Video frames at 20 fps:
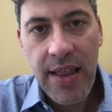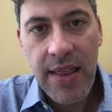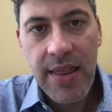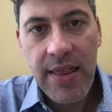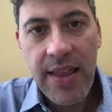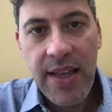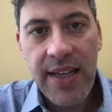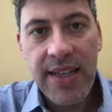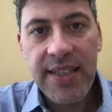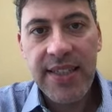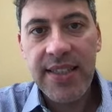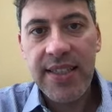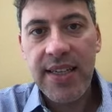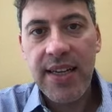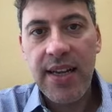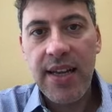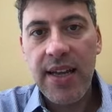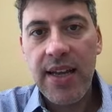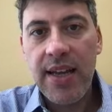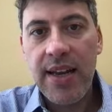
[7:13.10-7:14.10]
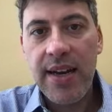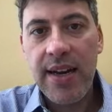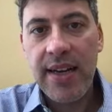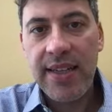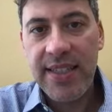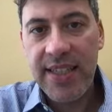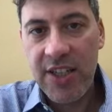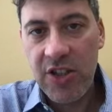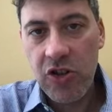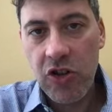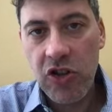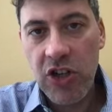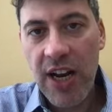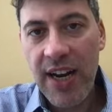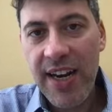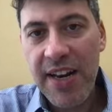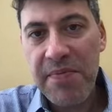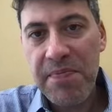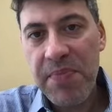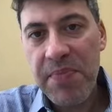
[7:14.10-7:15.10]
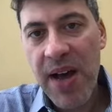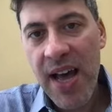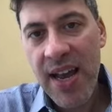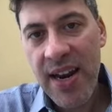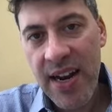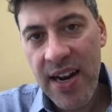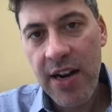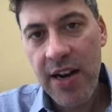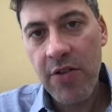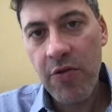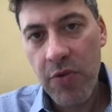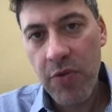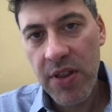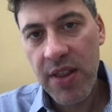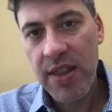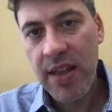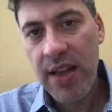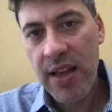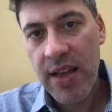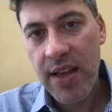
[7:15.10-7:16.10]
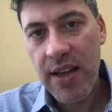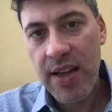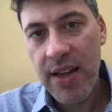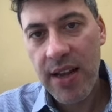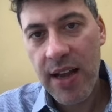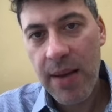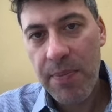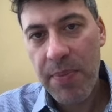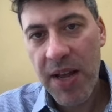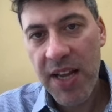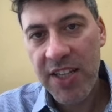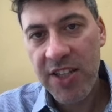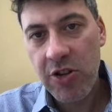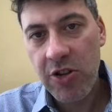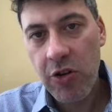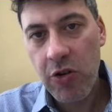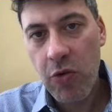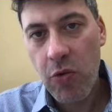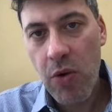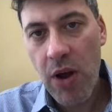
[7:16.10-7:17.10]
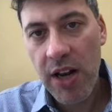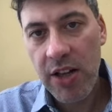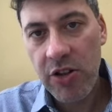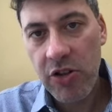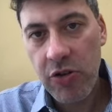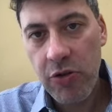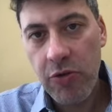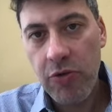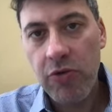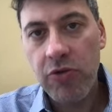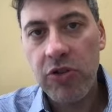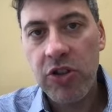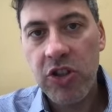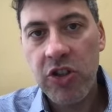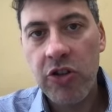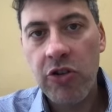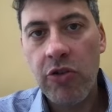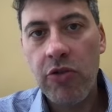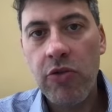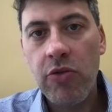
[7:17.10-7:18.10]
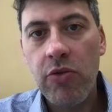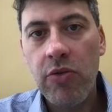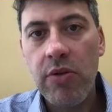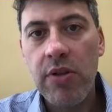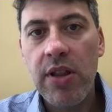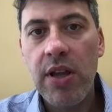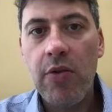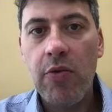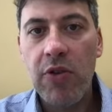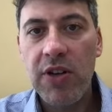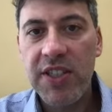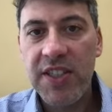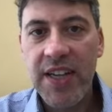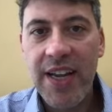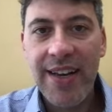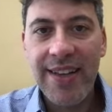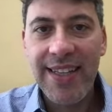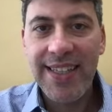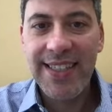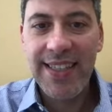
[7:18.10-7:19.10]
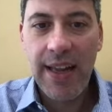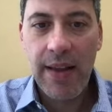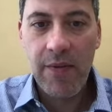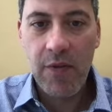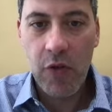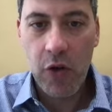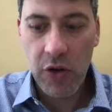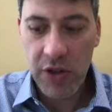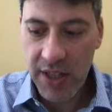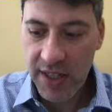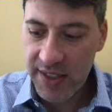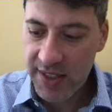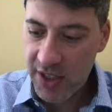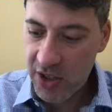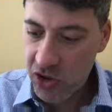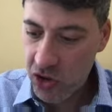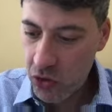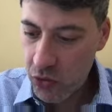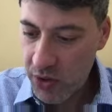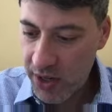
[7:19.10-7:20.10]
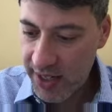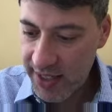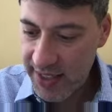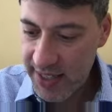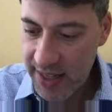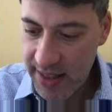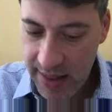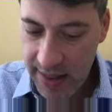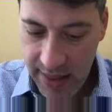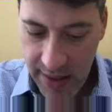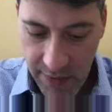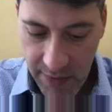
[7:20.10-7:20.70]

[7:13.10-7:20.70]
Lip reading: These resistors are in parallel with the capacitor 1, 2, so they will share the same voltage. So we can say that the